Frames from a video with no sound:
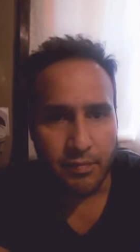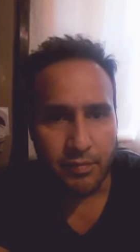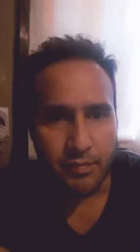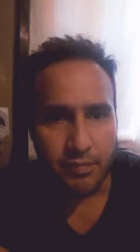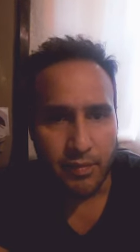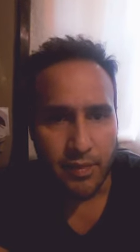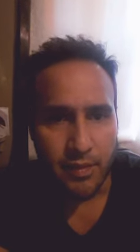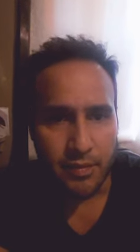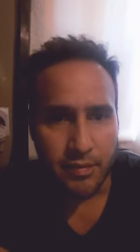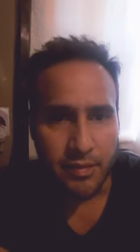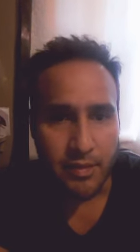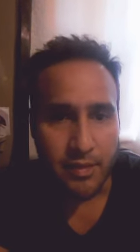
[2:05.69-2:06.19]

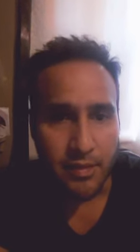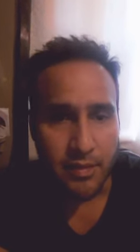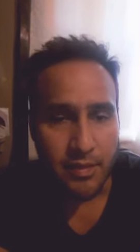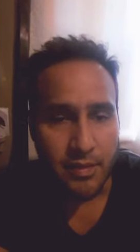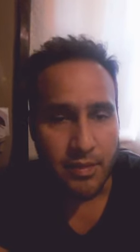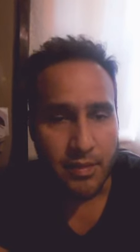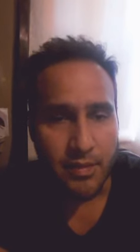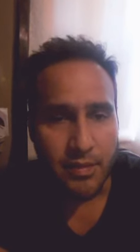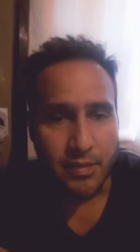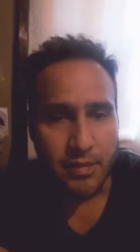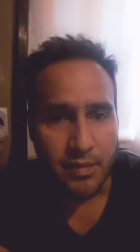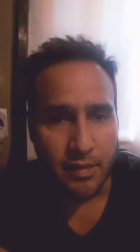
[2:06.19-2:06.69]
very
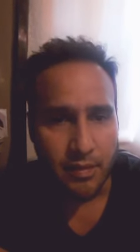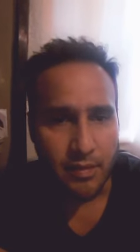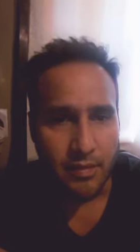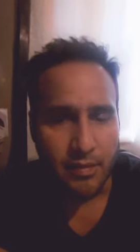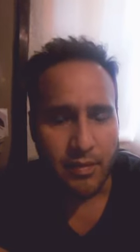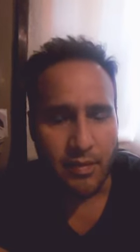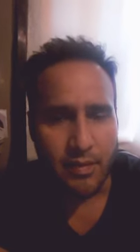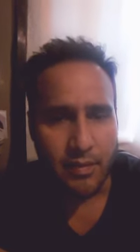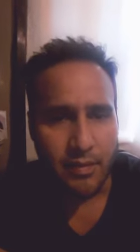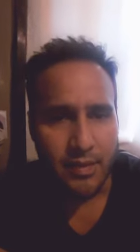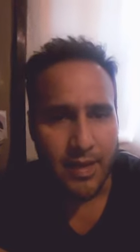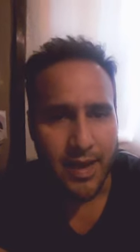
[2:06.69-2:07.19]
good,
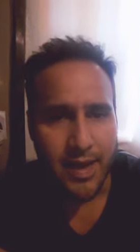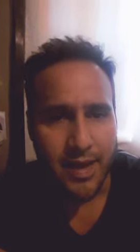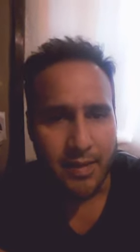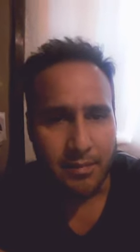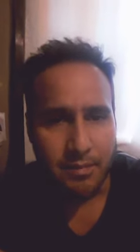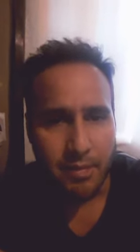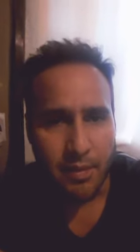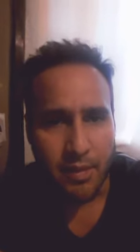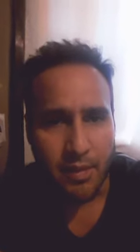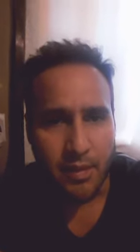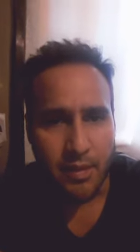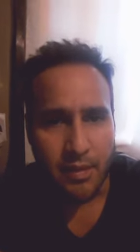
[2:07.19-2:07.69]
so
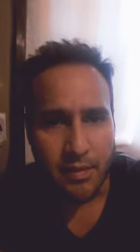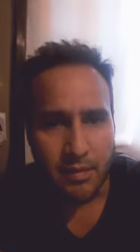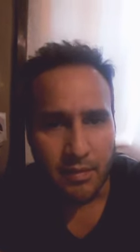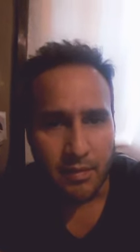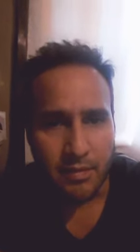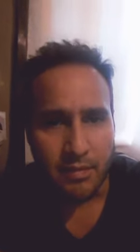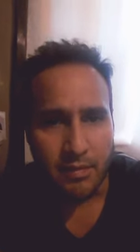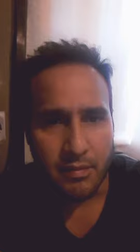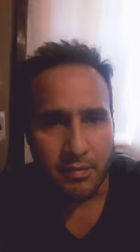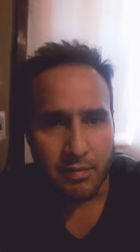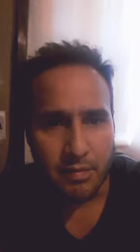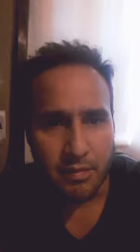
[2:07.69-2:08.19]
that part
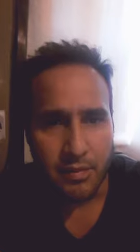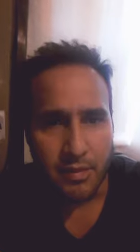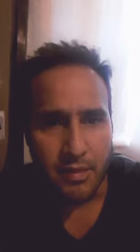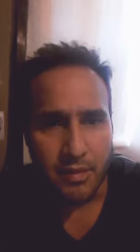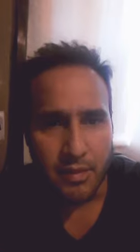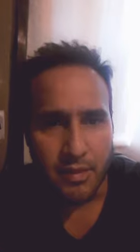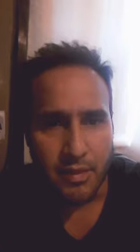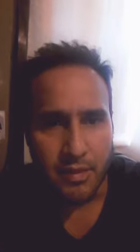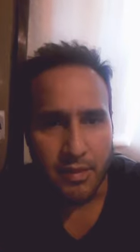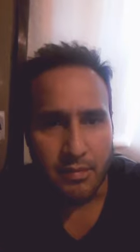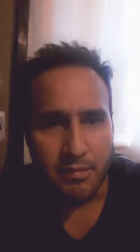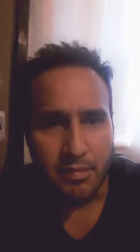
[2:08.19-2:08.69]
is pretty
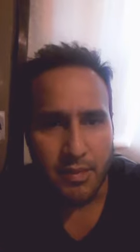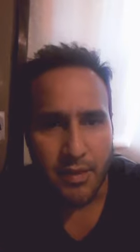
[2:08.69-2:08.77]
good,